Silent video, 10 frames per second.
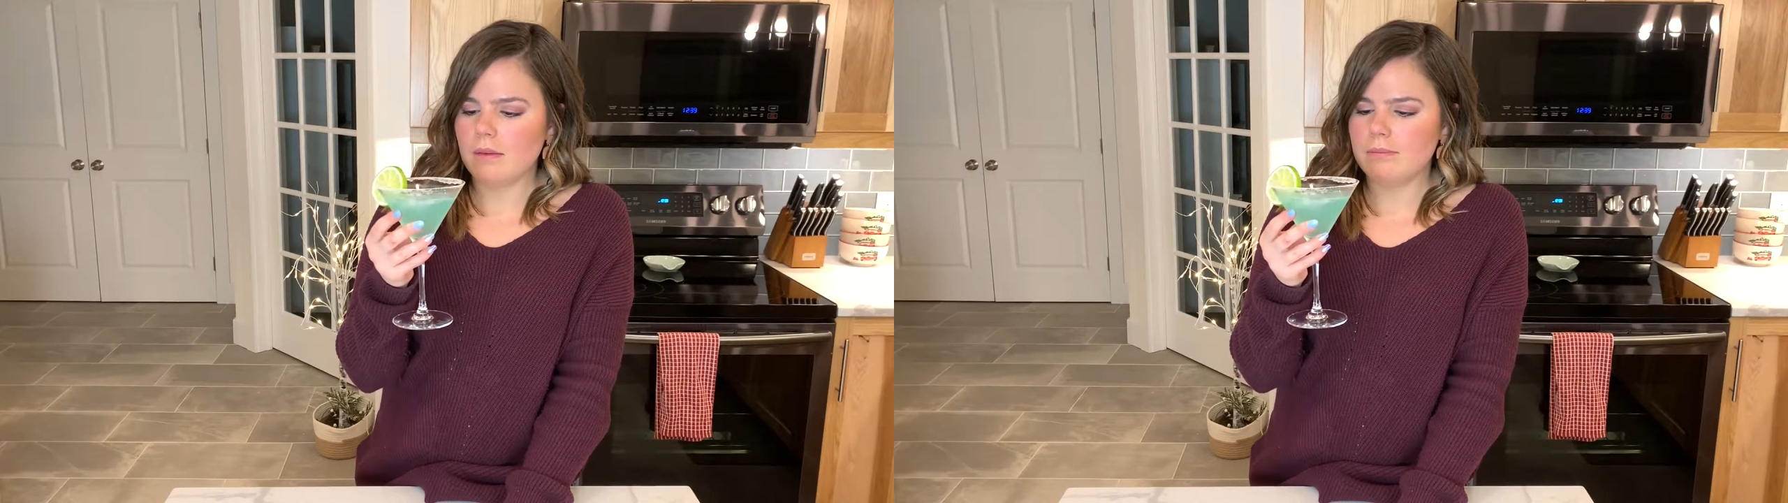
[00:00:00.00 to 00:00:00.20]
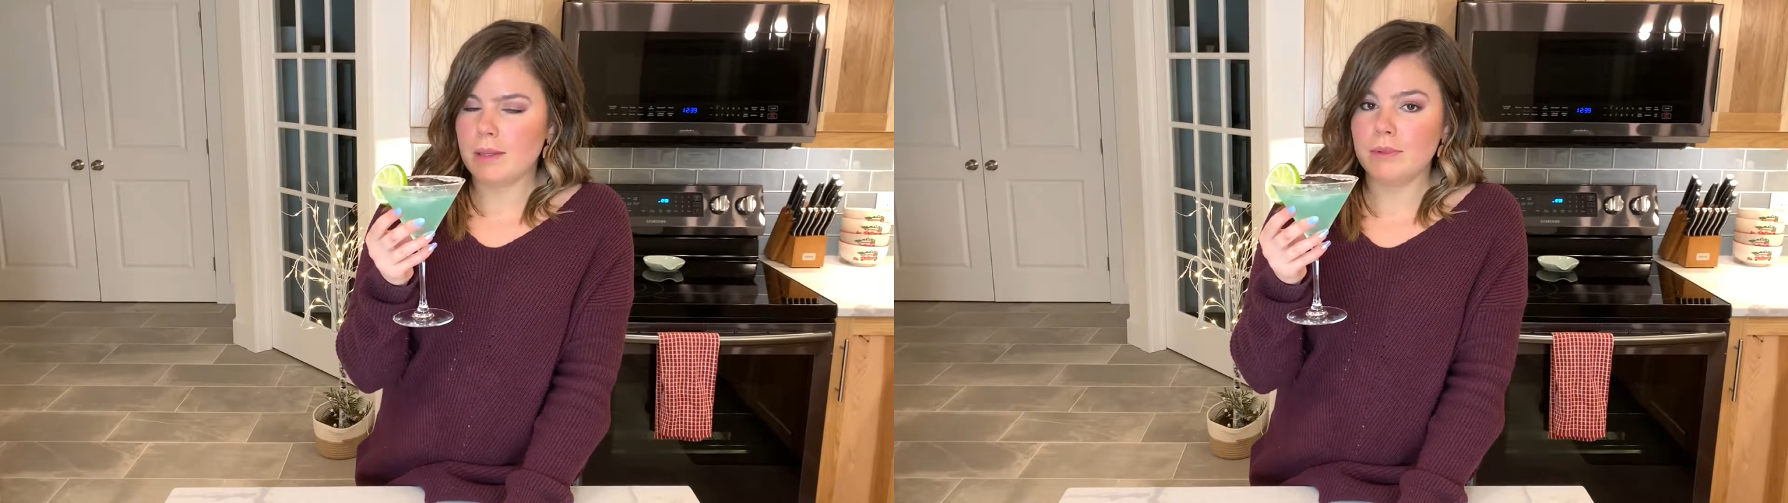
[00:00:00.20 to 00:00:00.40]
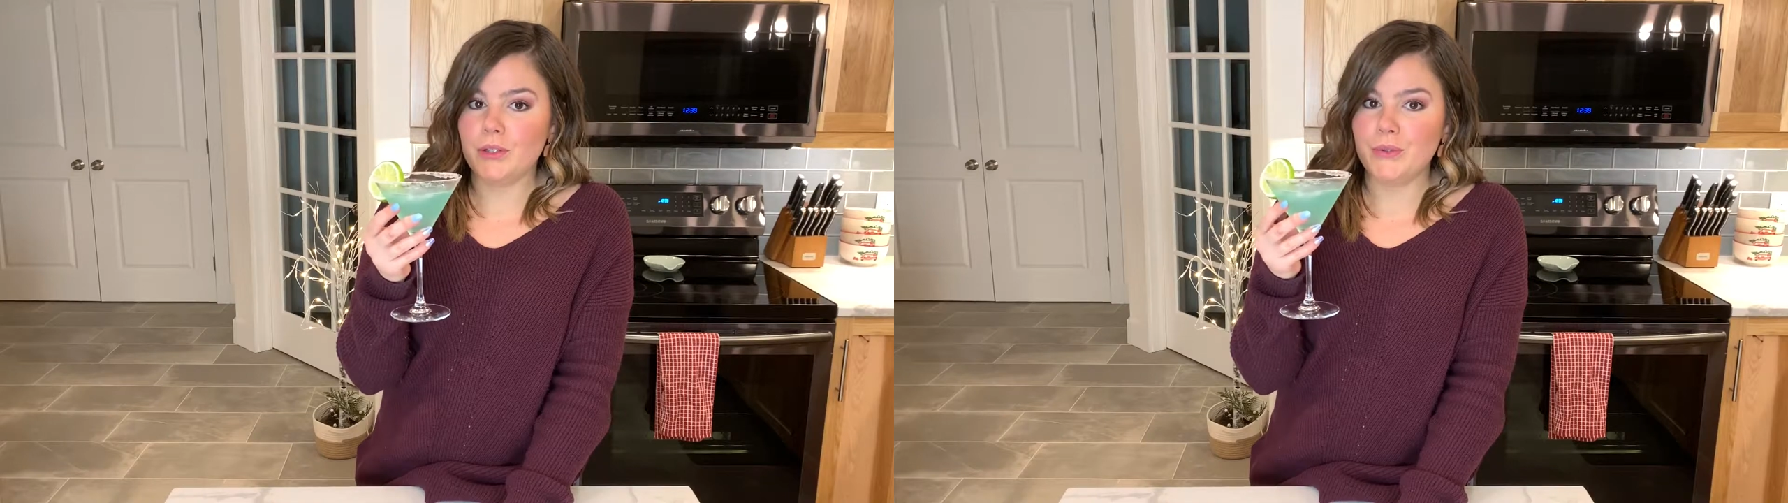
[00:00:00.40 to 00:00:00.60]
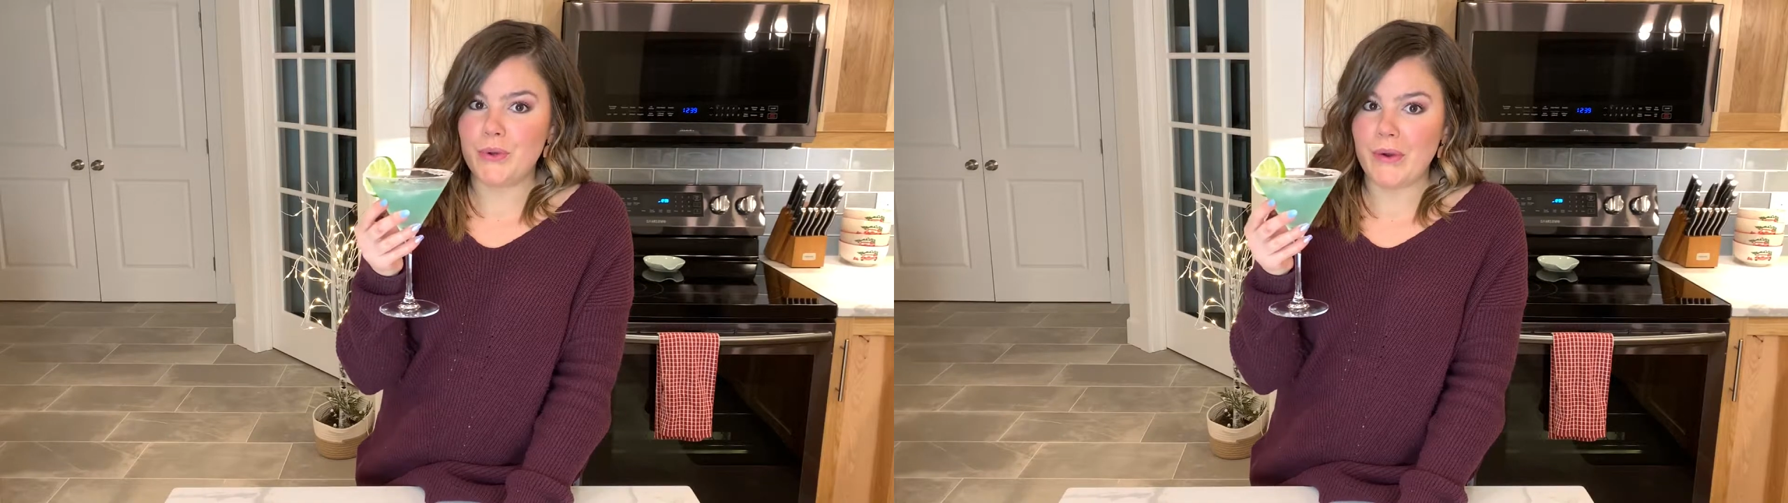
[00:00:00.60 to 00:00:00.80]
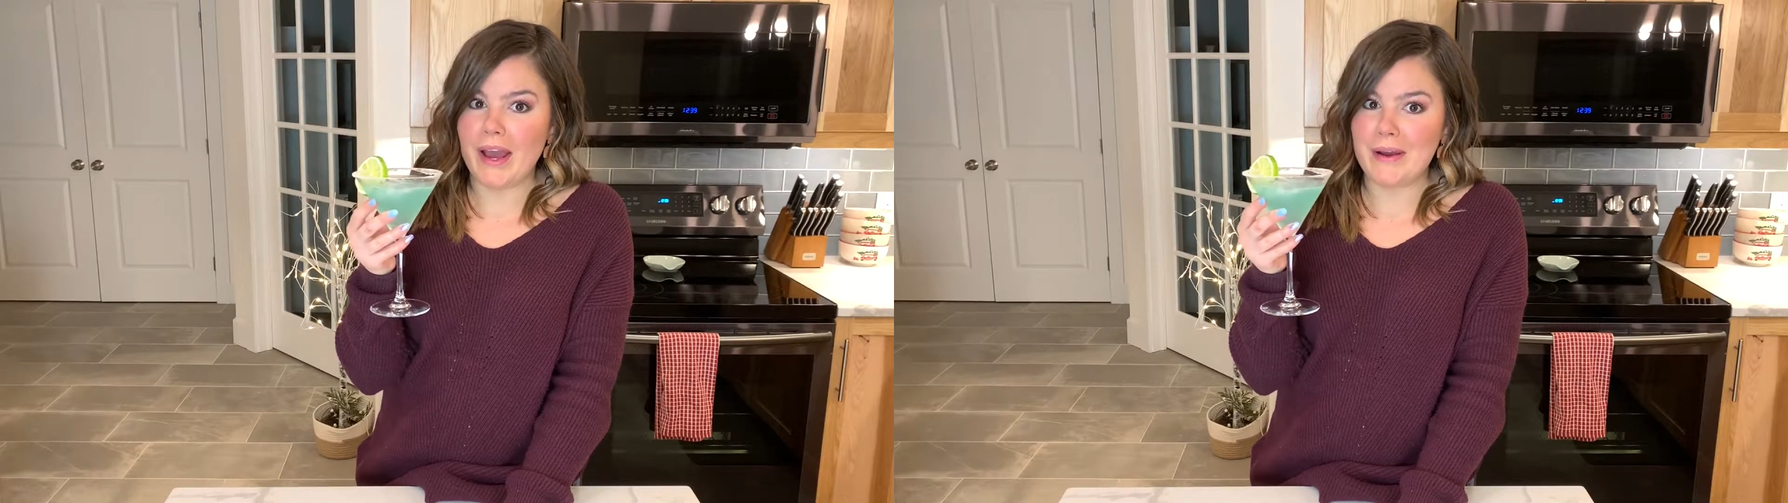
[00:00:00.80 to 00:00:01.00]
maybe you
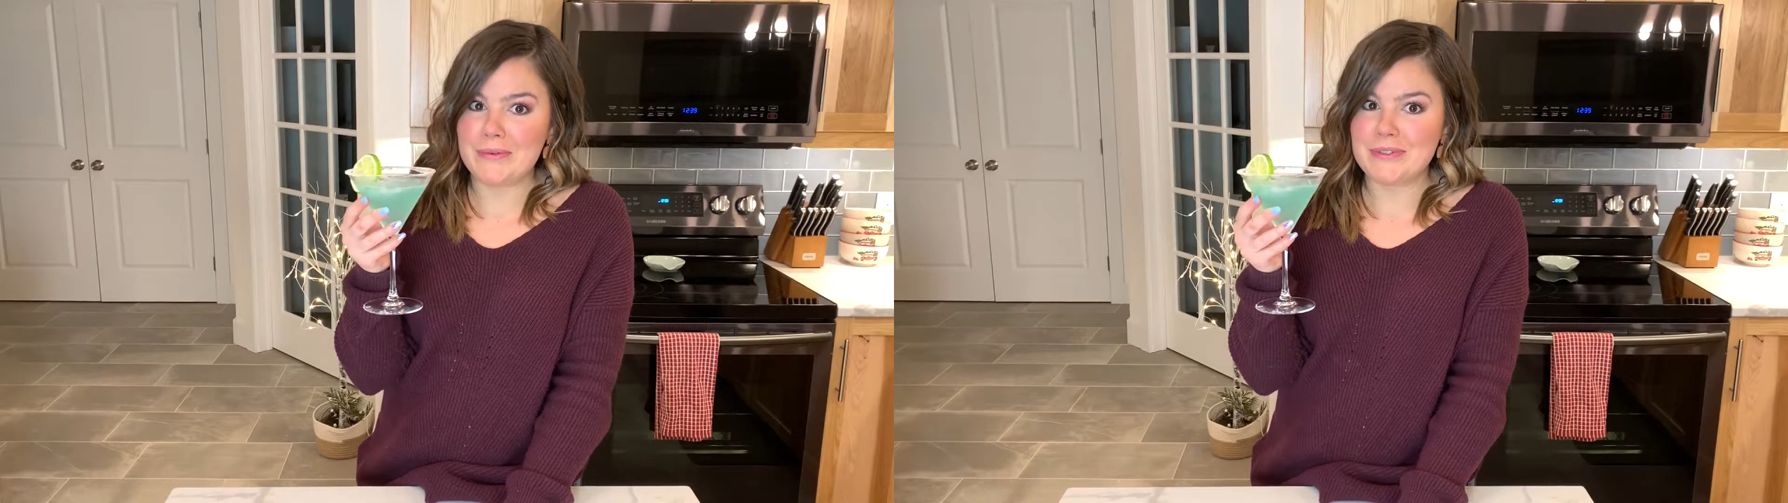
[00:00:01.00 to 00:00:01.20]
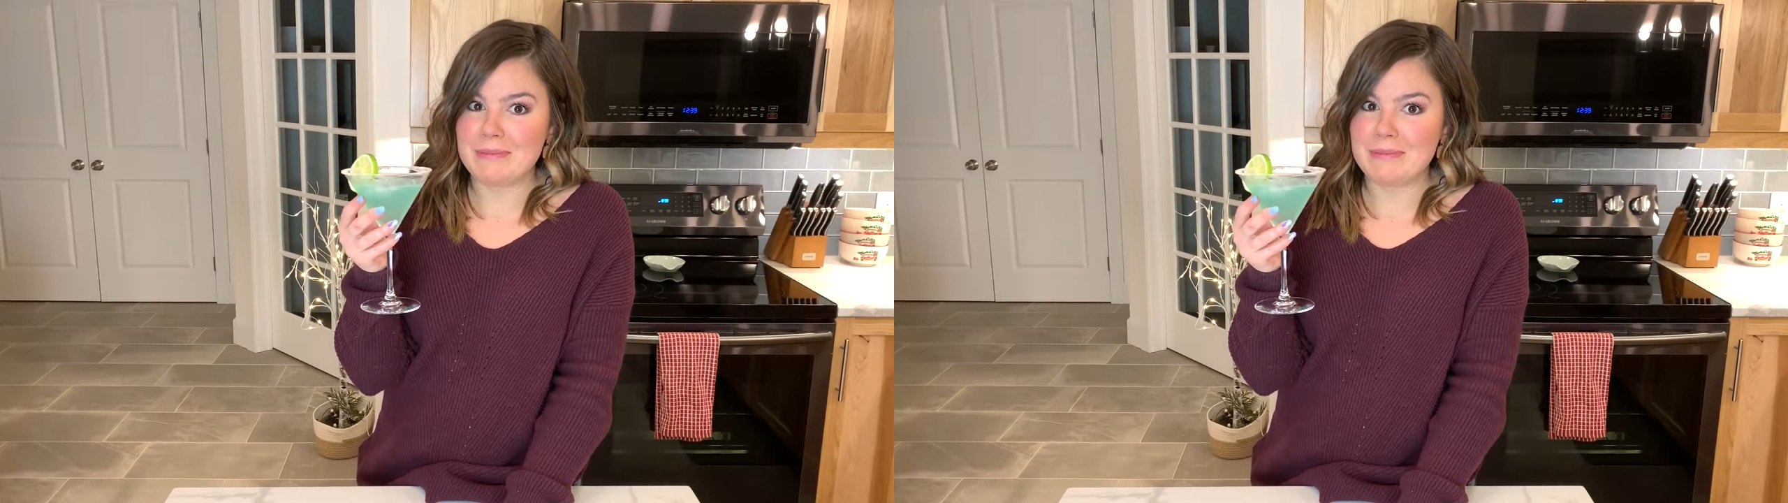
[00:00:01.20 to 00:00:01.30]
know how